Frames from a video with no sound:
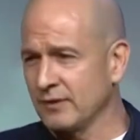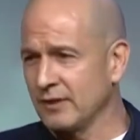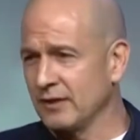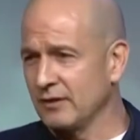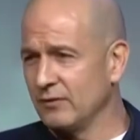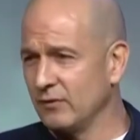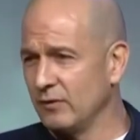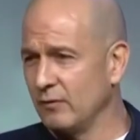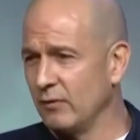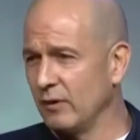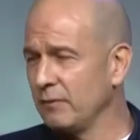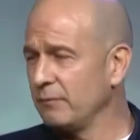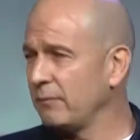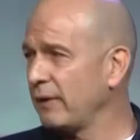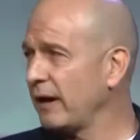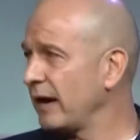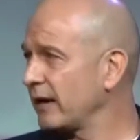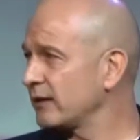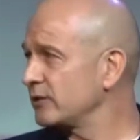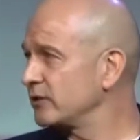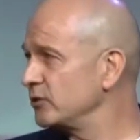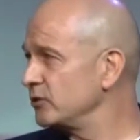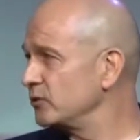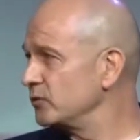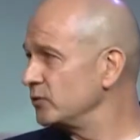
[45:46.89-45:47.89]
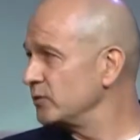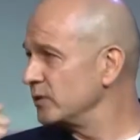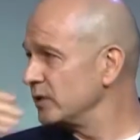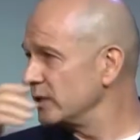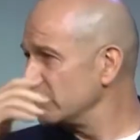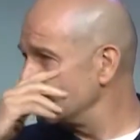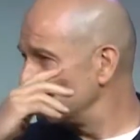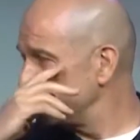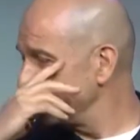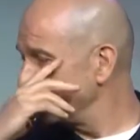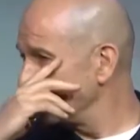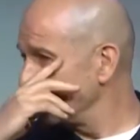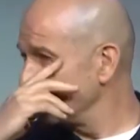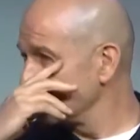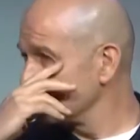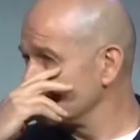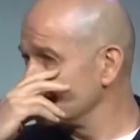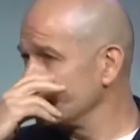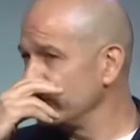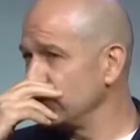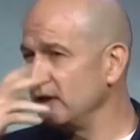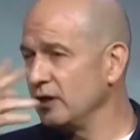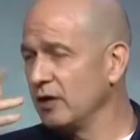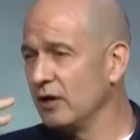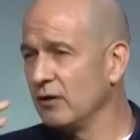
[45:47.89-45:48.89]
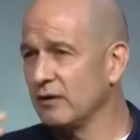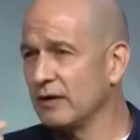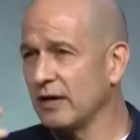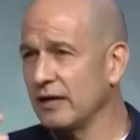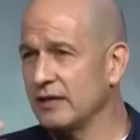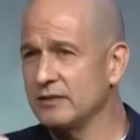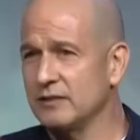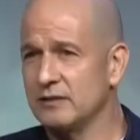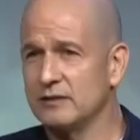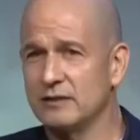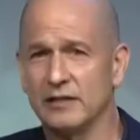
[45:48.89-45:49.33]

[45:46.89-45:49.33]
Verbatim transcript: we went back to a studio, and I said,